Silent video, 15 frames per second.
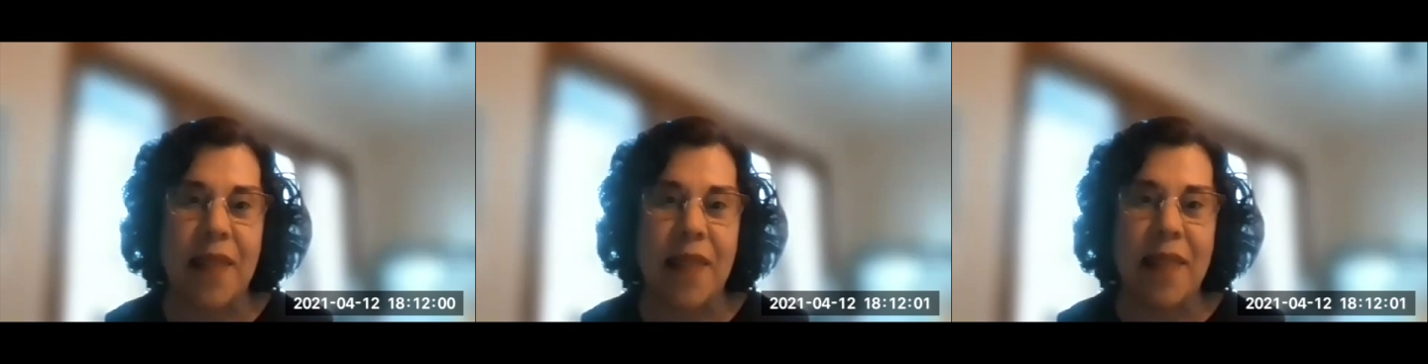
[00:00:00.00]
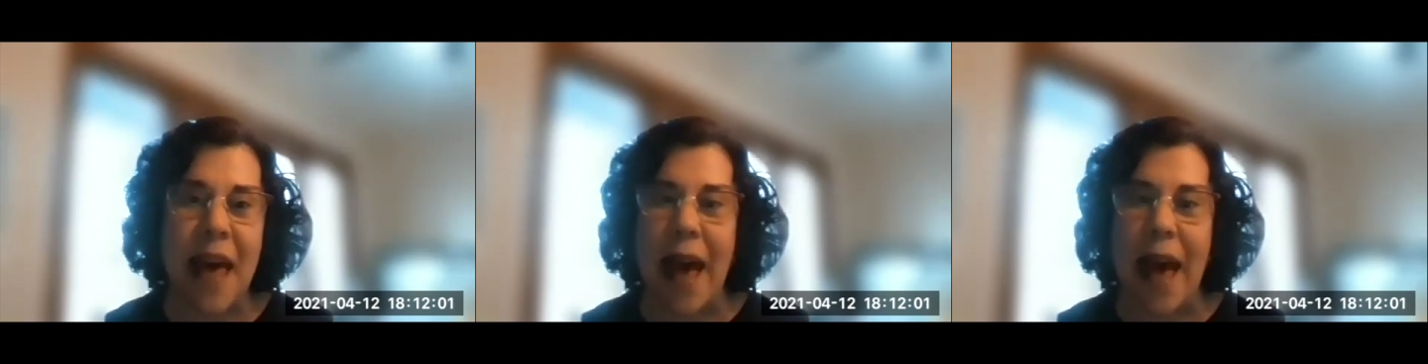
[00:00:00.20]

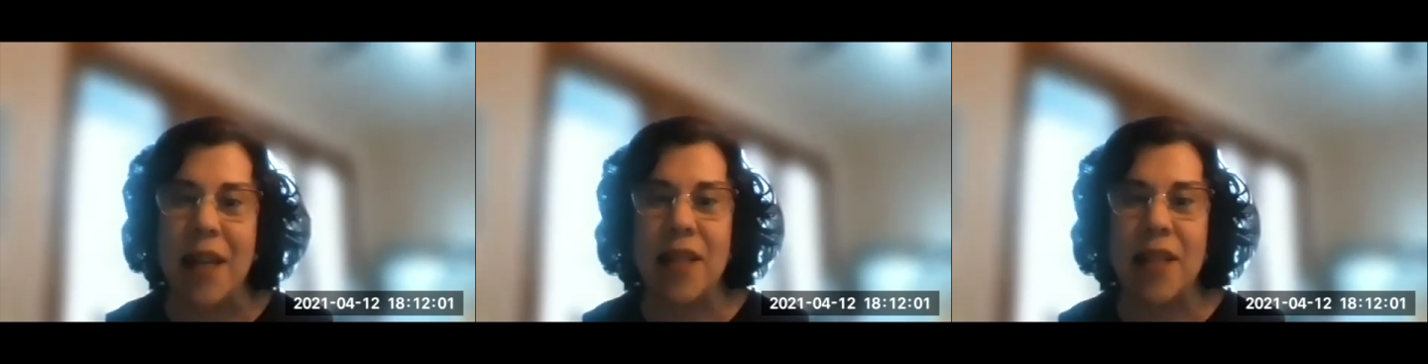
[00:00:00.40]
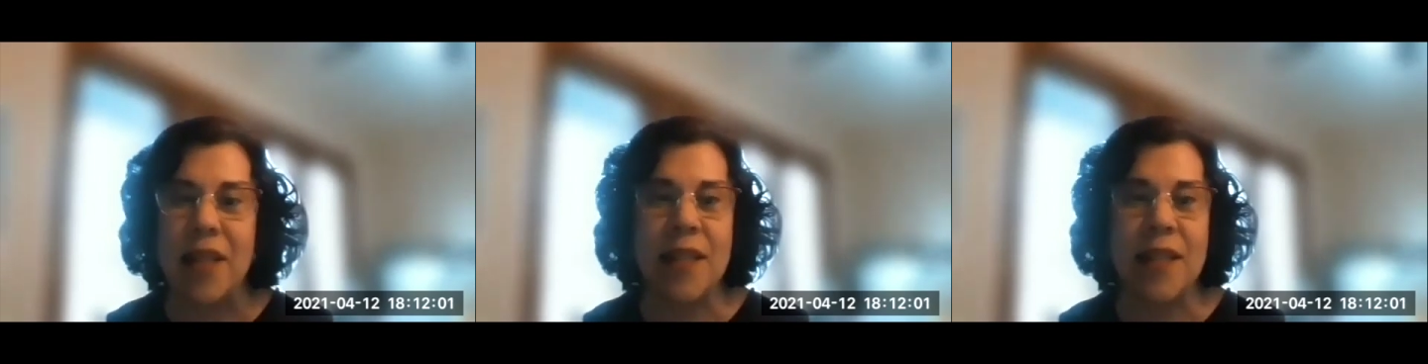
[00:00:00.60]

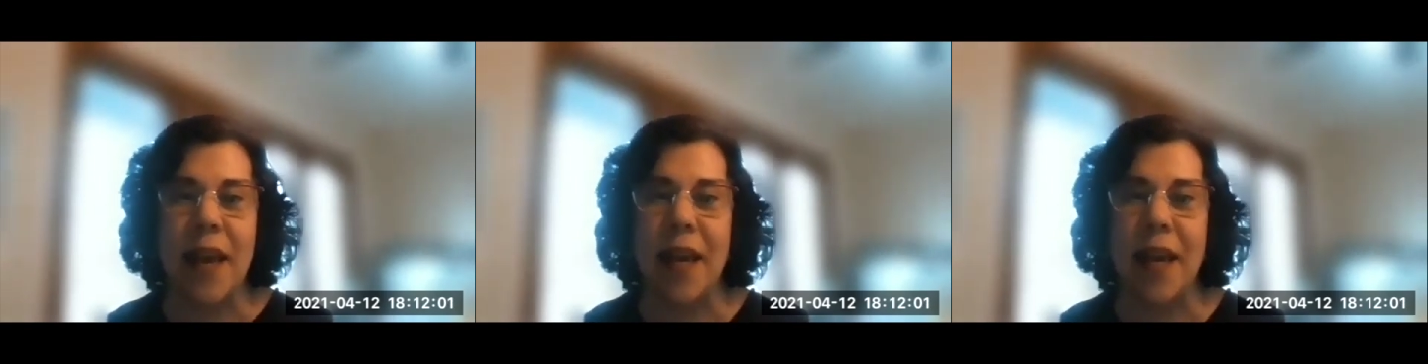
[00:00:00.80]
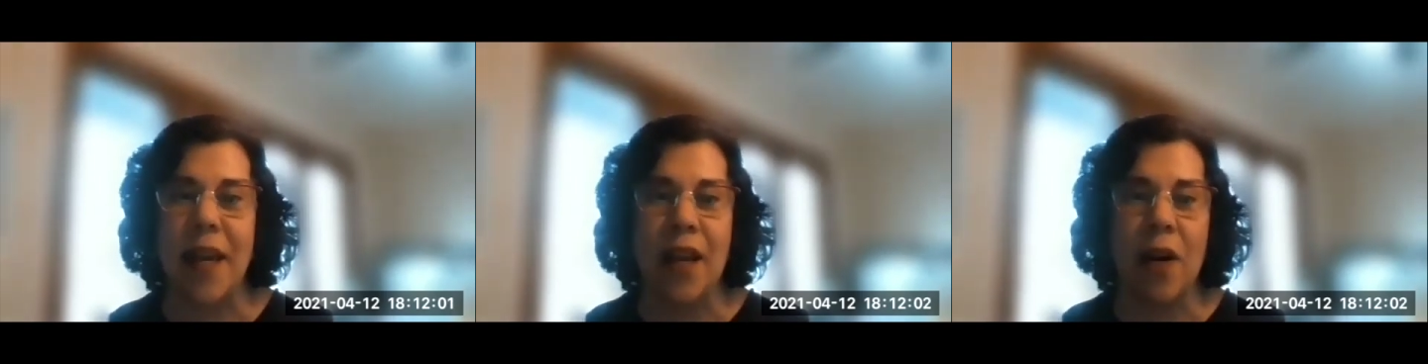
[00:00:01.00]
that
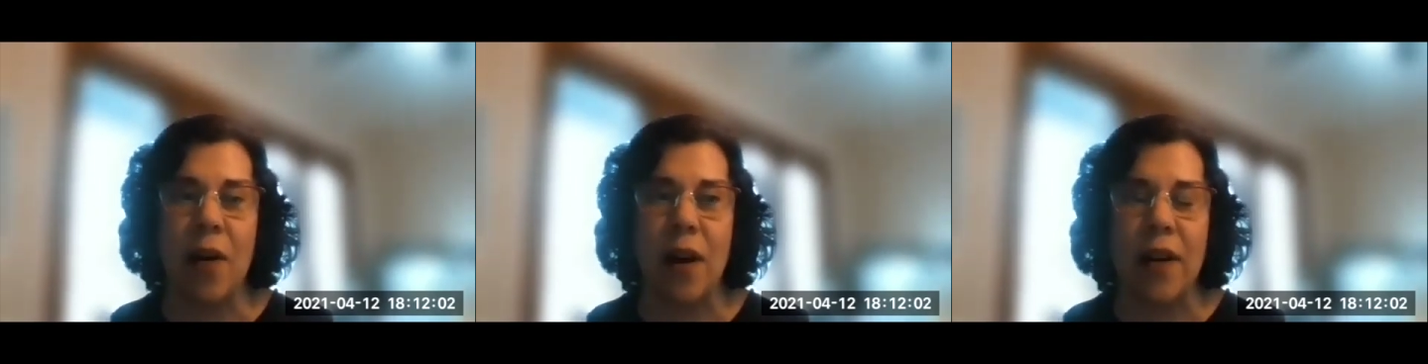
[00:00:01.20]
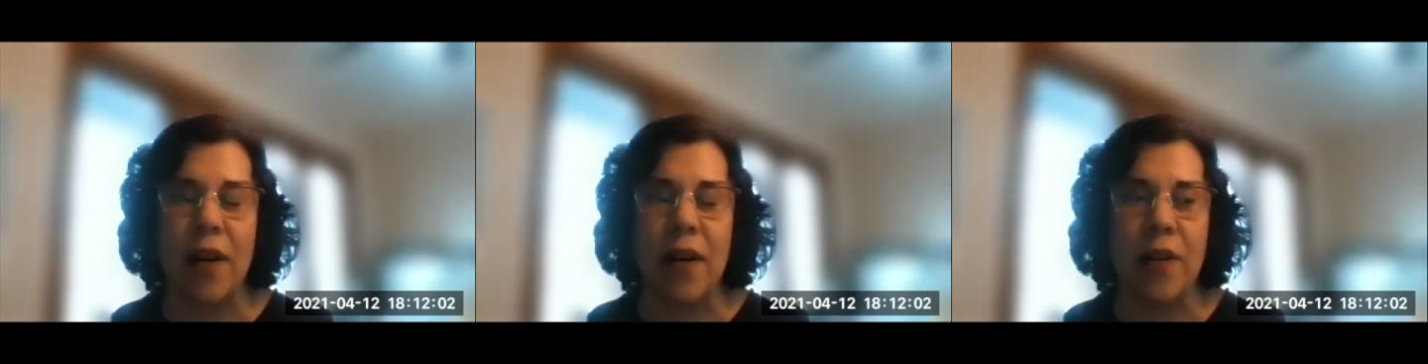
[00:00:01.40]
say, I
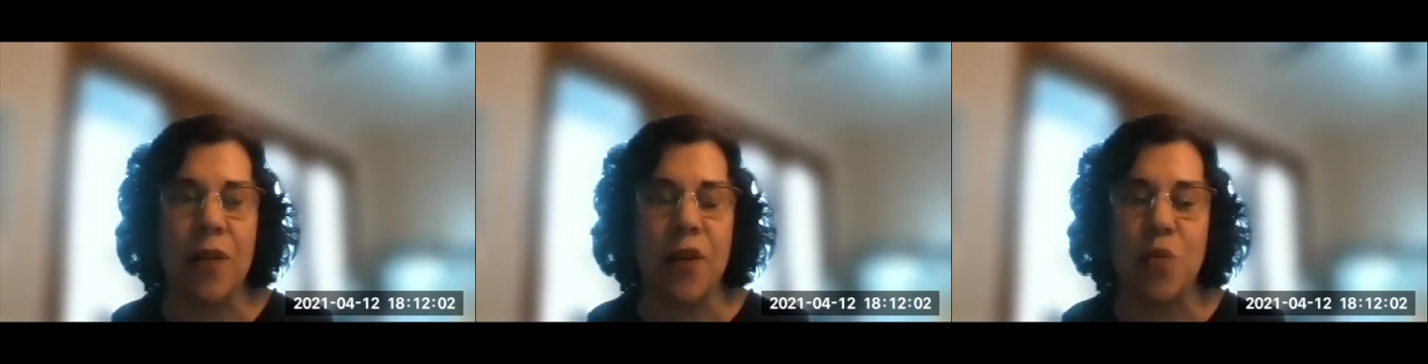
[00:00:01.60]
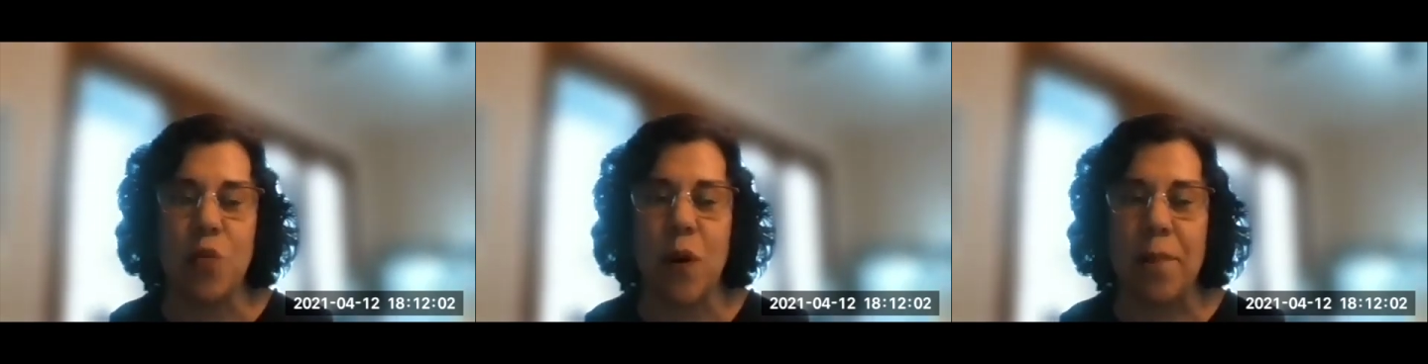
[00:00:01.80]
know
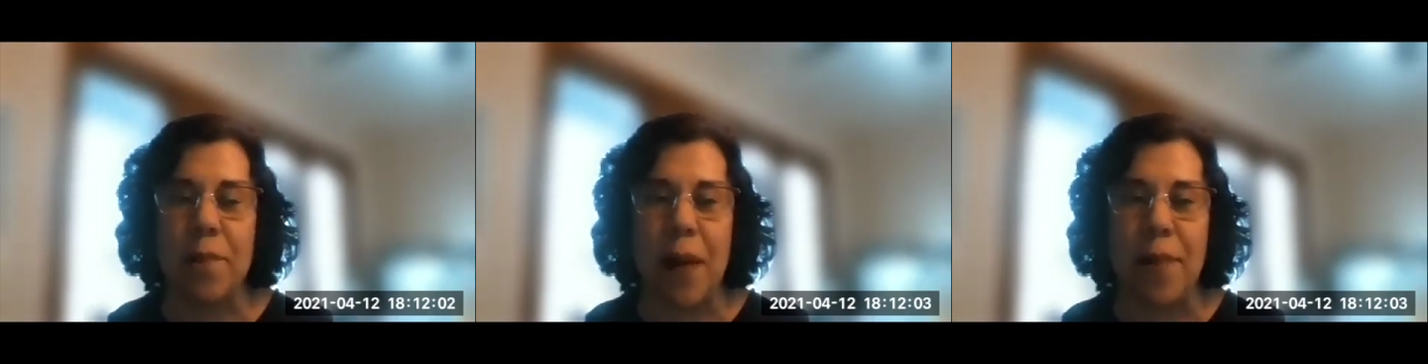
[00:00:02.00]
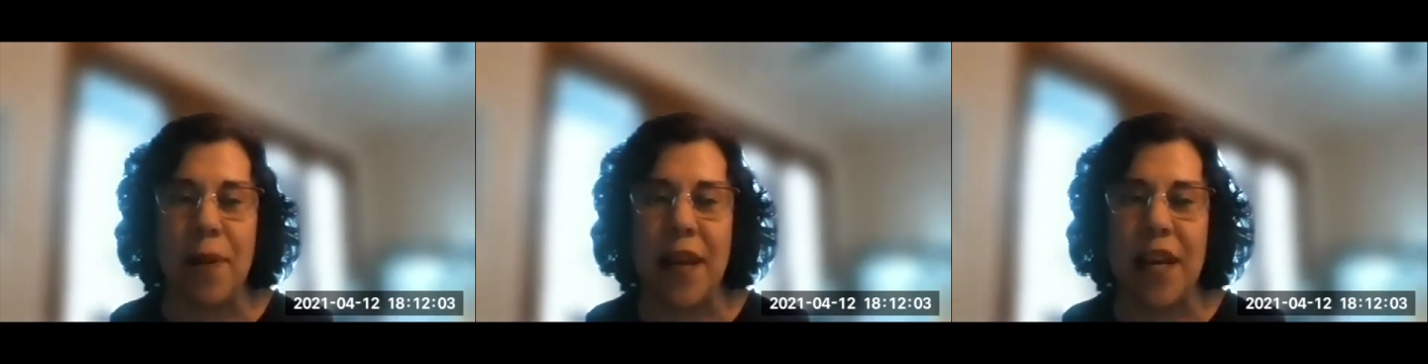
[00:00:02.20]
there's one
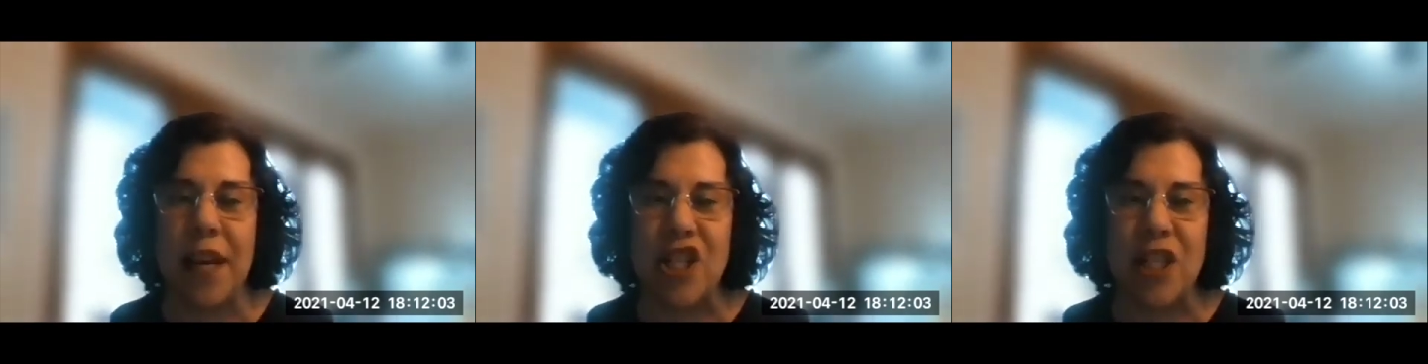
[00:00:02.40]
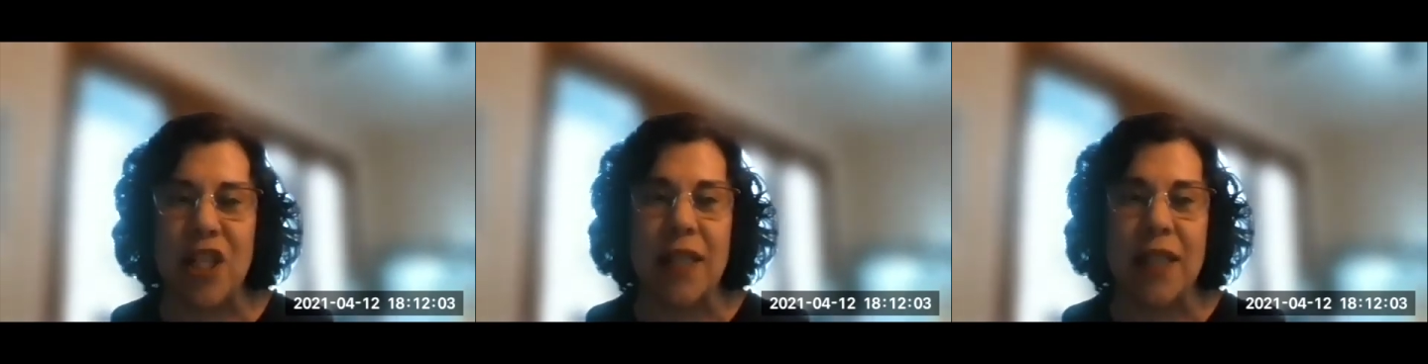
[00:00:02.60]

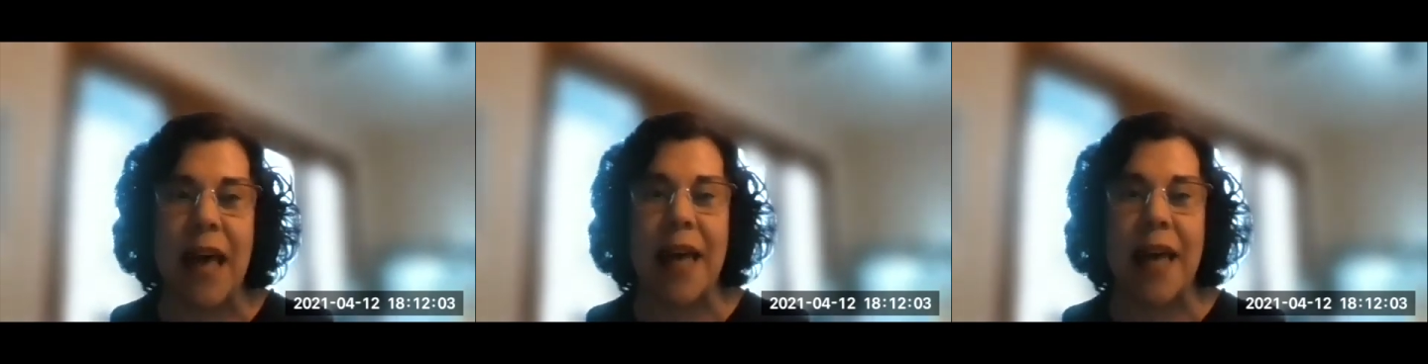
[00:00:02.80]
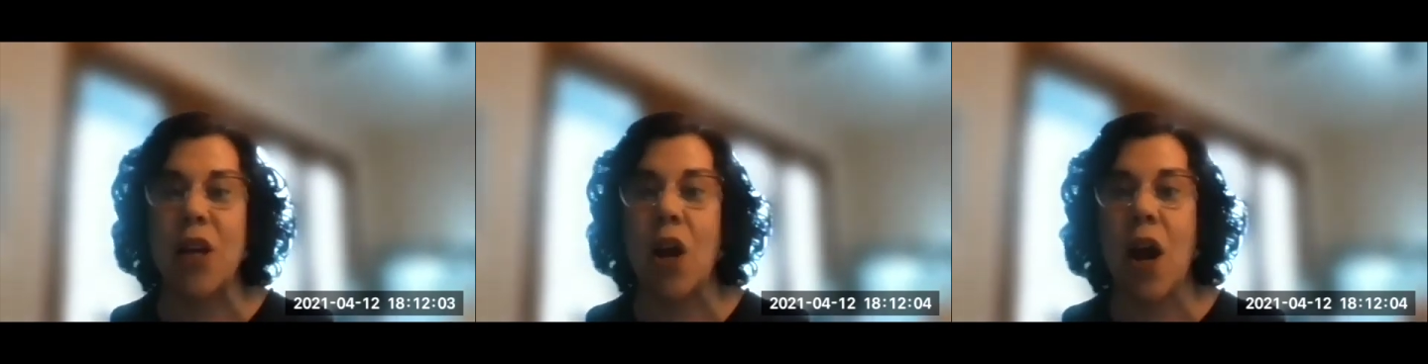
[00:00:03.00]
publication
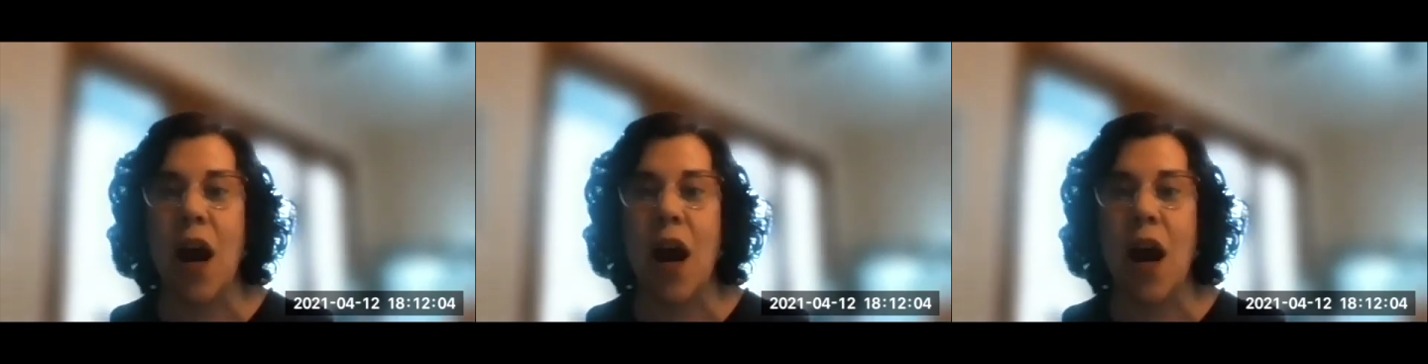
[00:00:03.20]
that